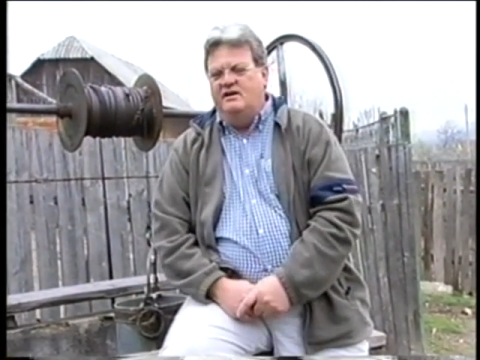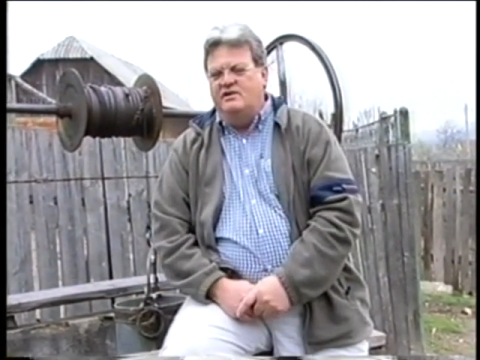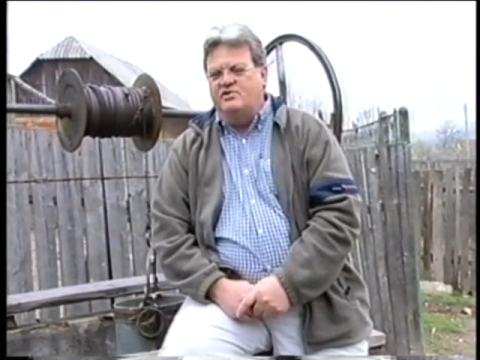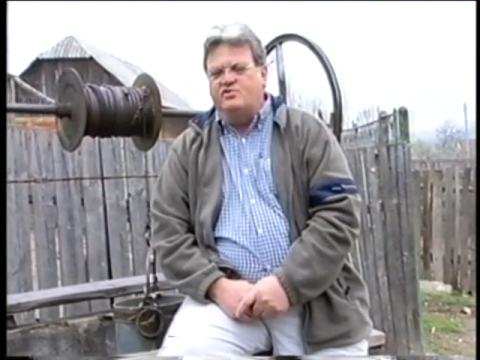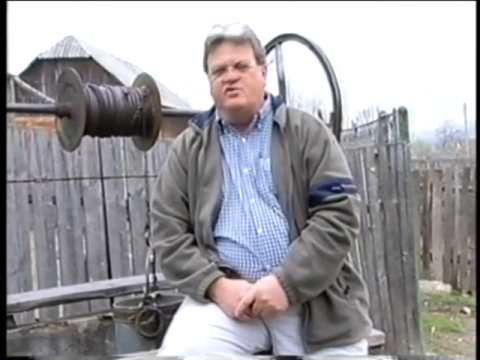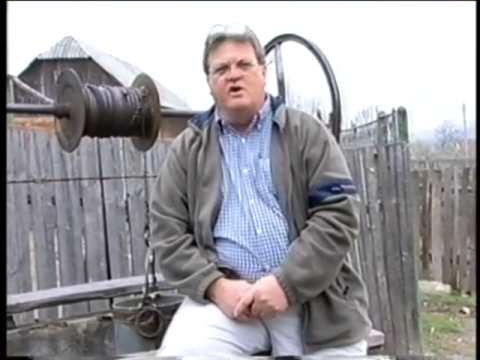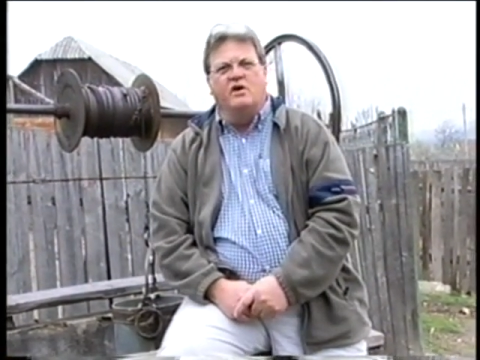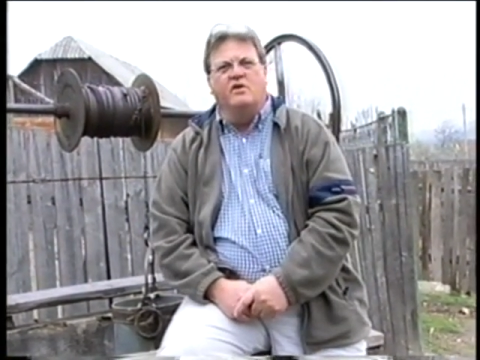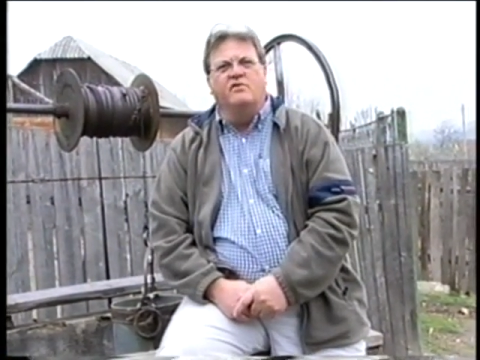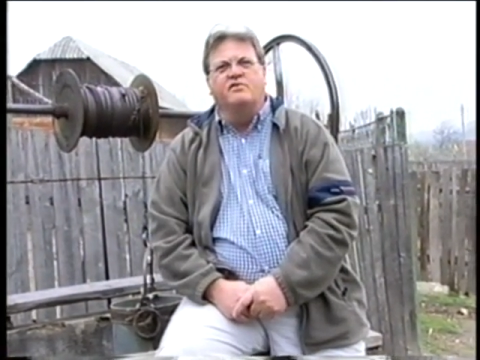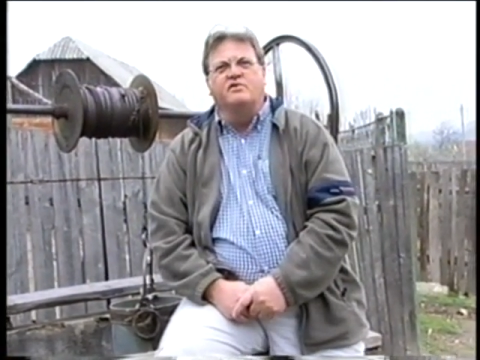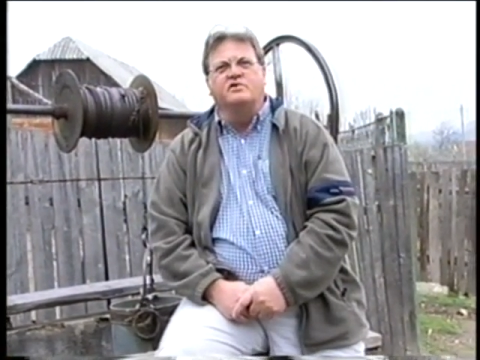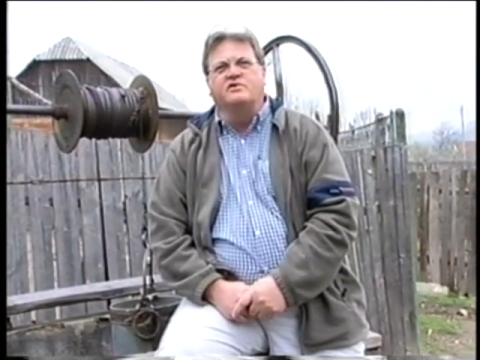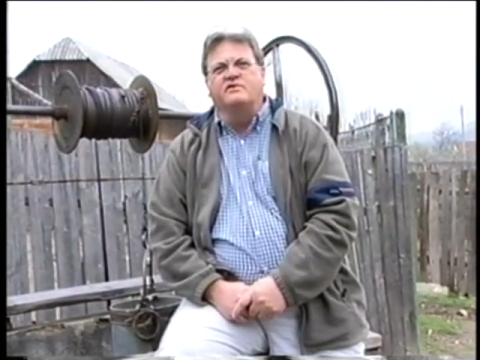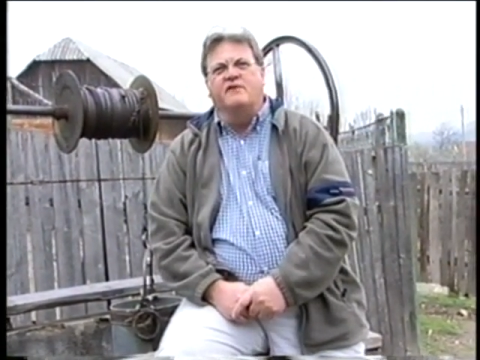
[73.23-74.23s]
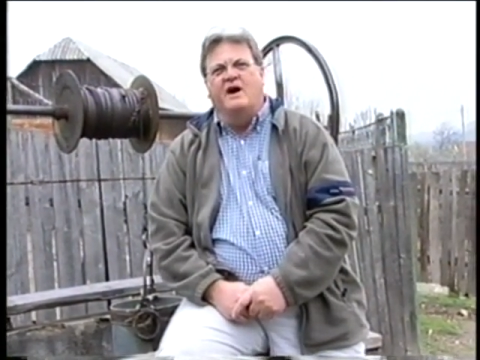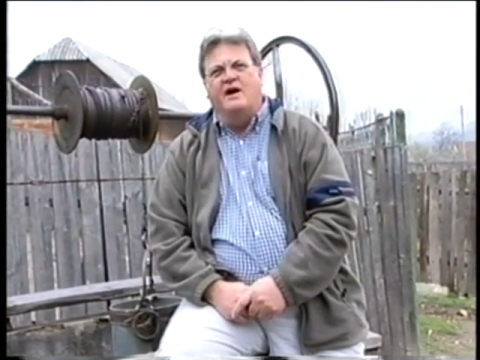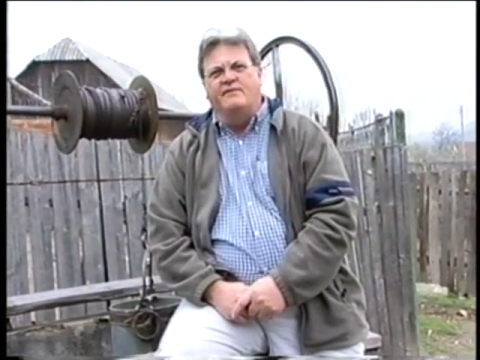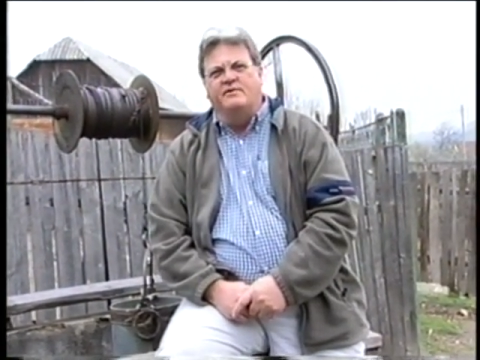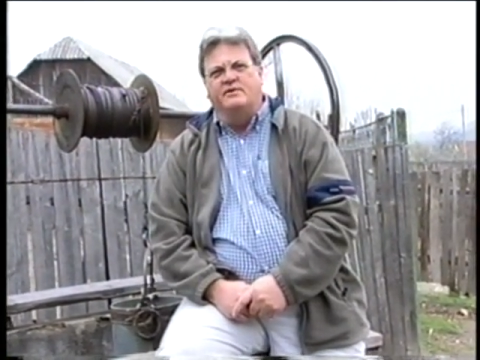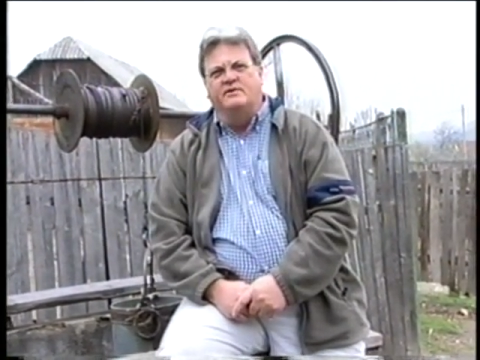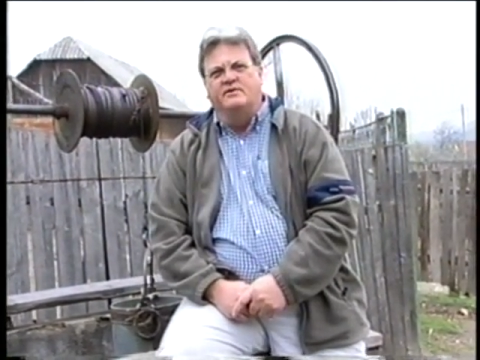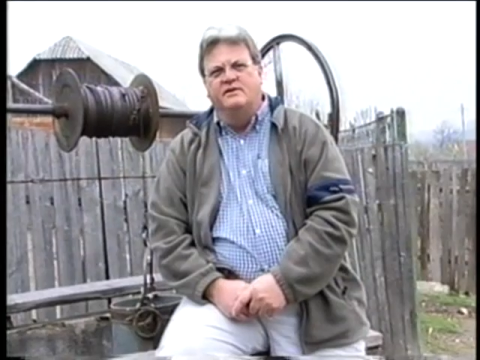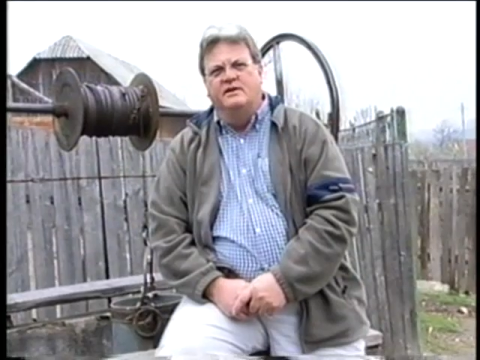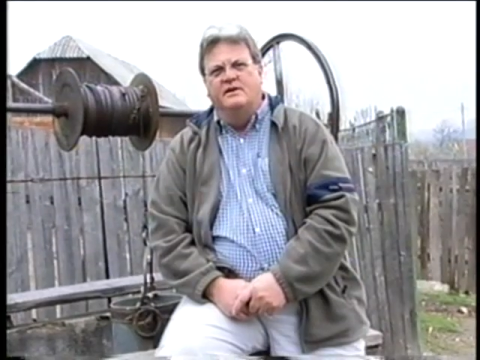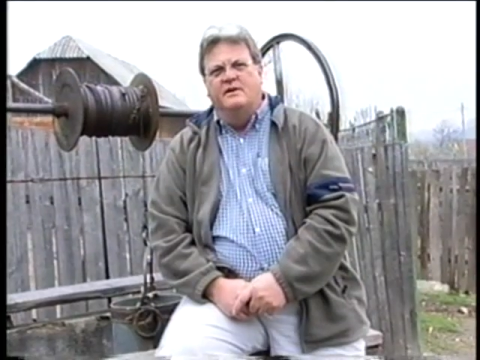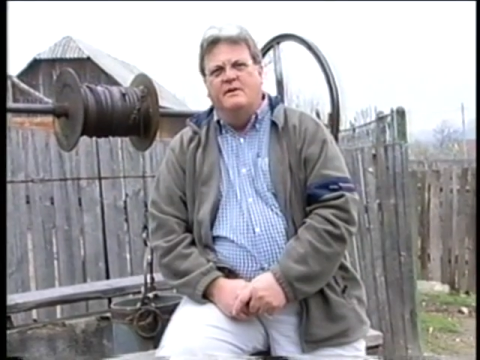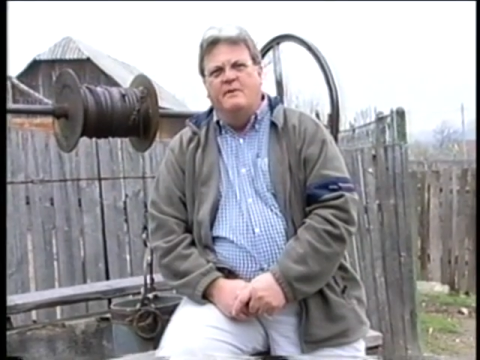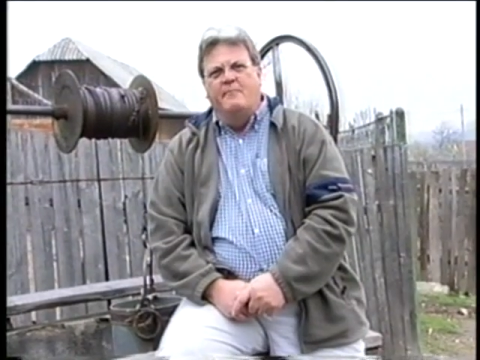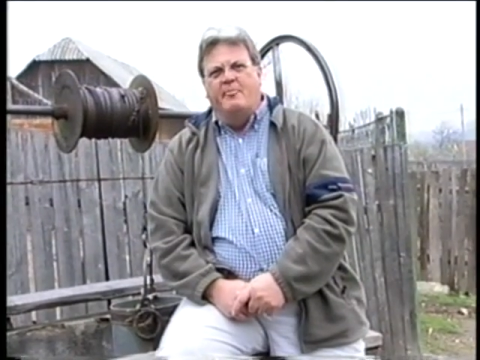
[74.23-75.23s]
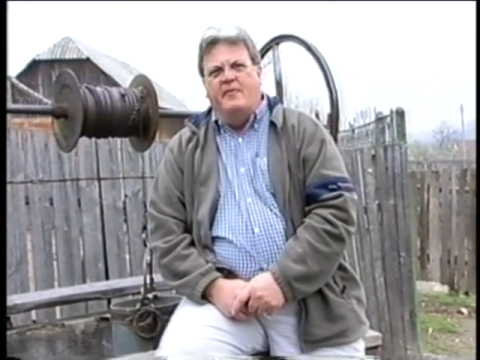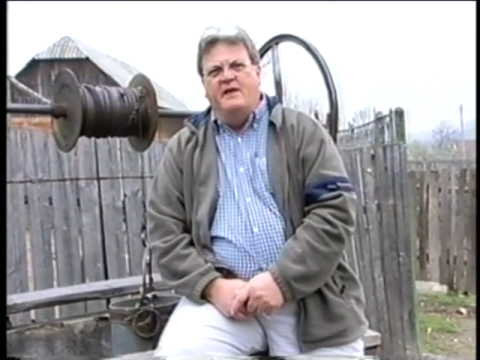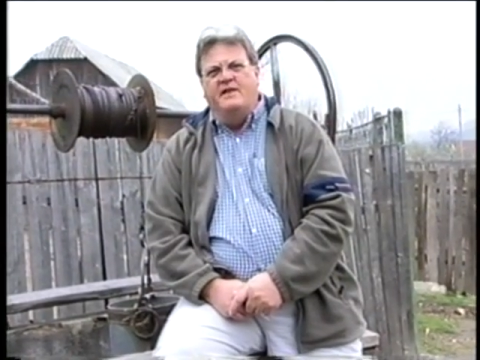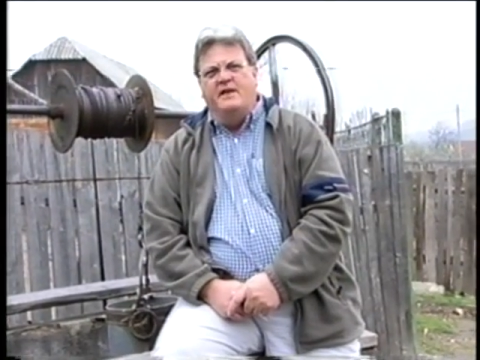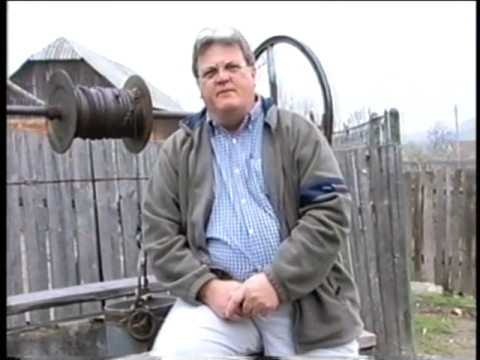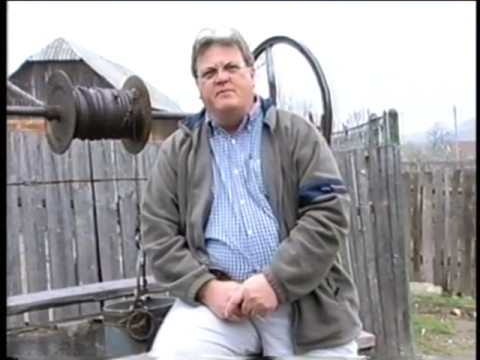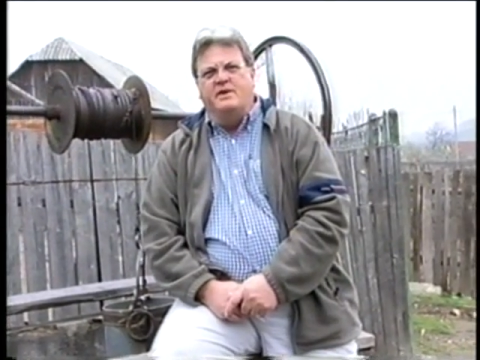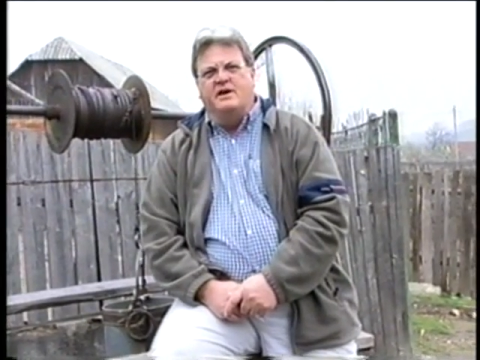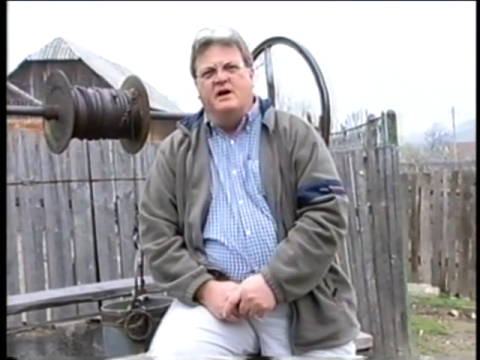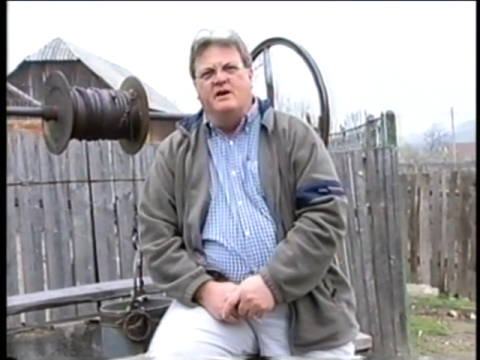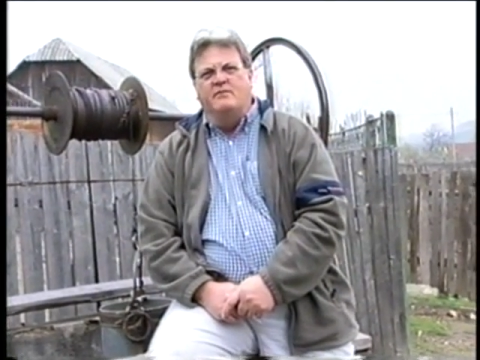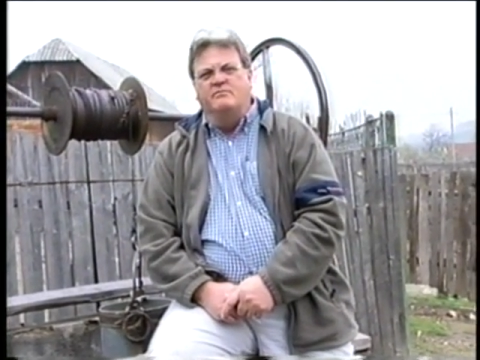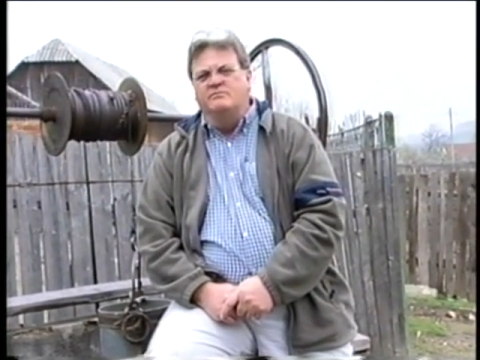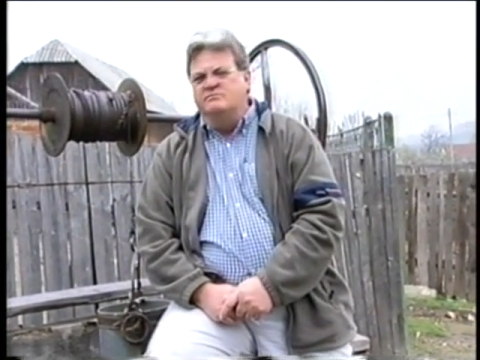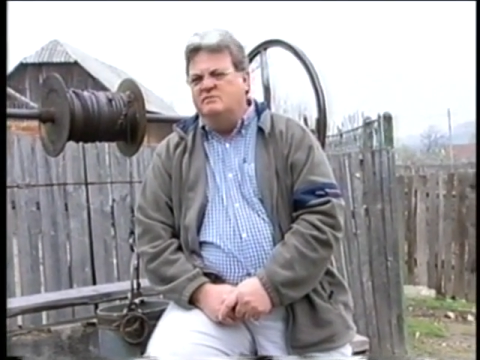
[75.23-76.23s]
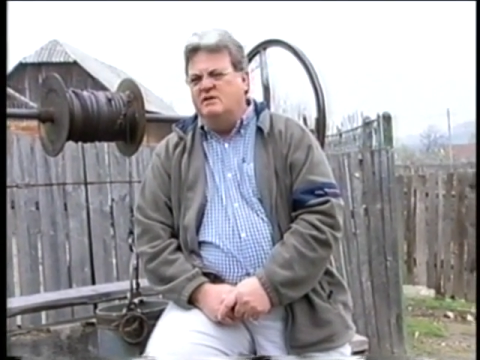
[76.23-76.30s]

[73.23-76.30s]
struggle for survival, and they'd become